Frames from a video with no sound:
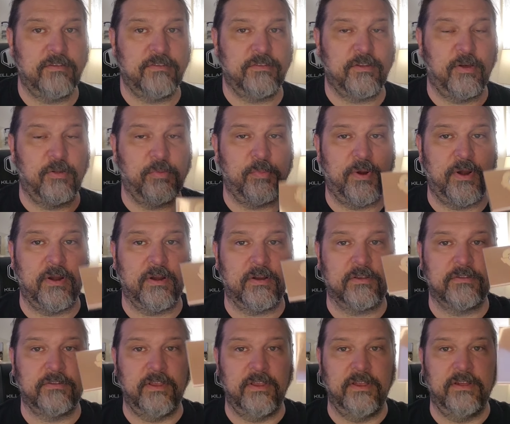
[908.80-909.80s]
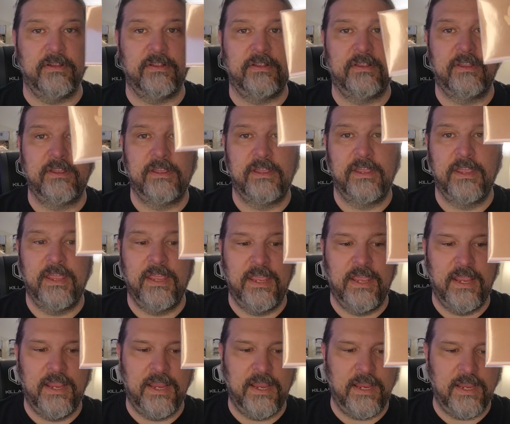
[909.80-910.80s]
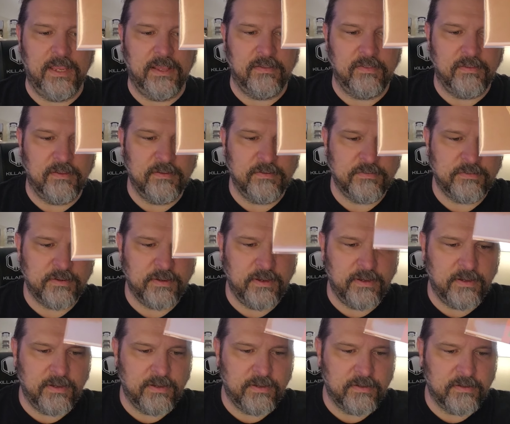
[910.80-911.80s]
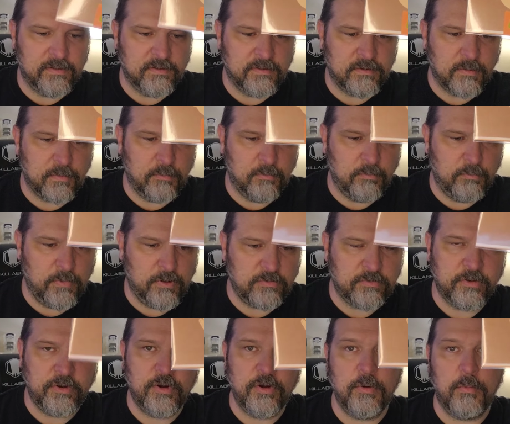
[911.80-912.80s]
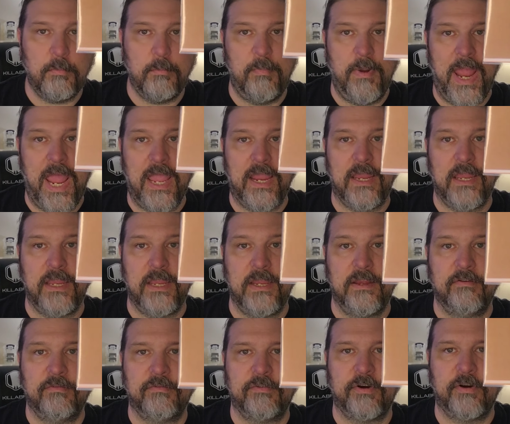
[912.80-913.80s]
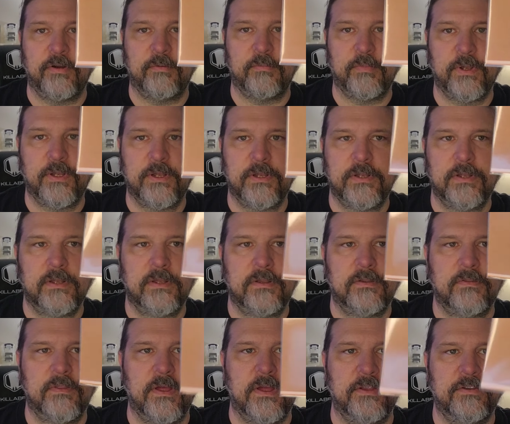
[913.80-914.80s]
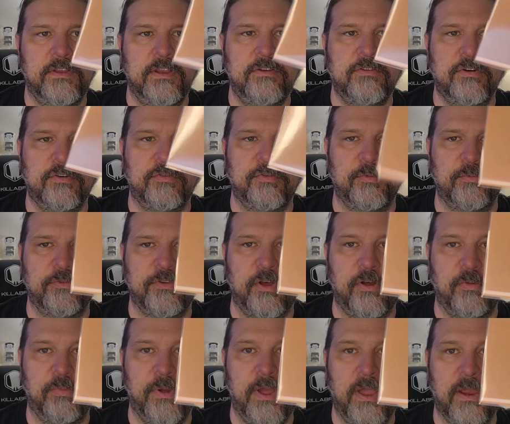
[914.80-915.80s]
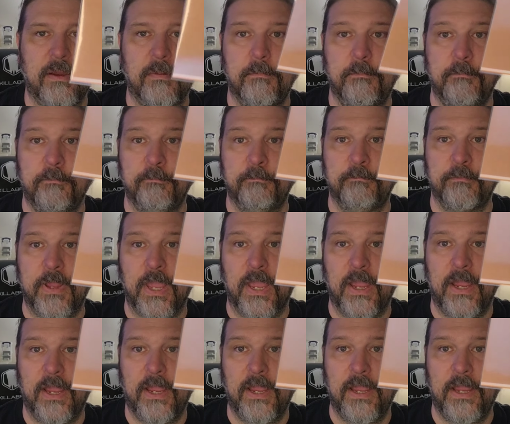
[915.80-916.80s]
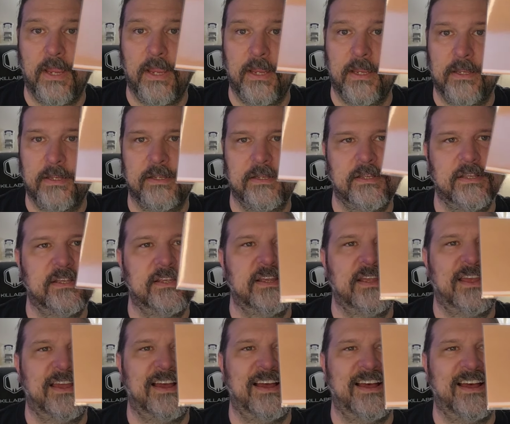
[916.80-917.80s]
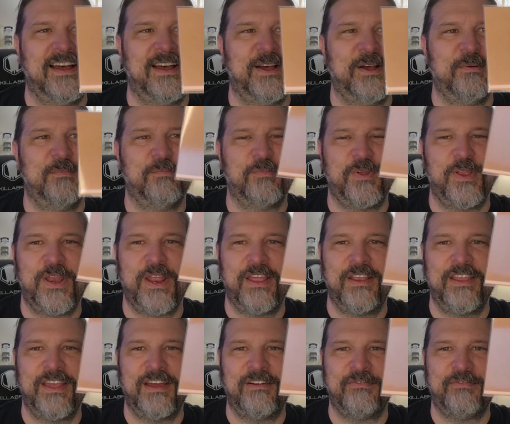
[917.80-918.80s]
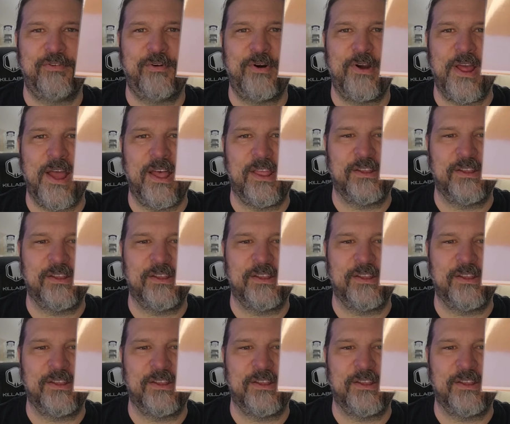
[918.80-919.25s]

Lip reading: And last but not least, we've got a South Park sale. And this is Mr. Mackey from the teacher from South Park. Okay.